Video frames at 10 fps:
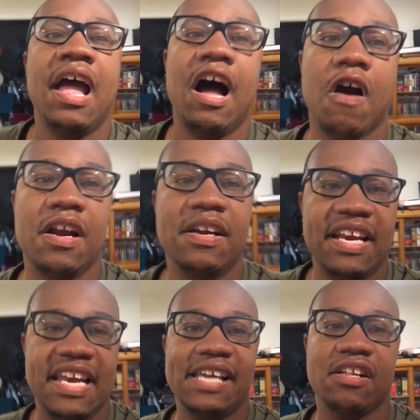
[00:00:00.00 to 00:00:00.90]
or
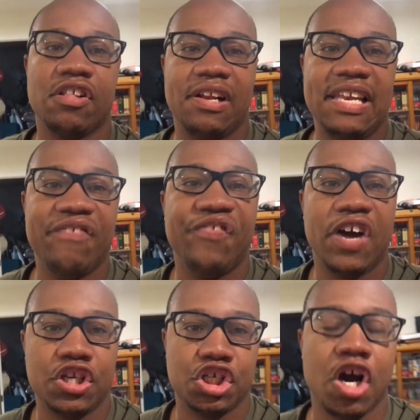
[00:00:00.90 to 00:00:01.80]
the
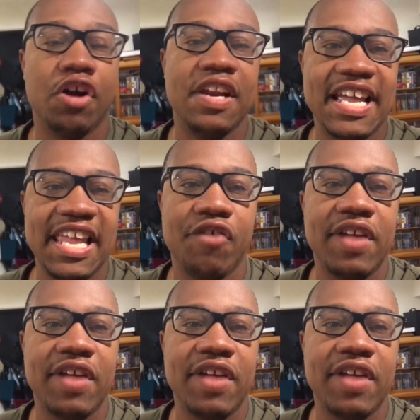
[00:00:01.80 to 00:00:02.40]
defunct show Nicky,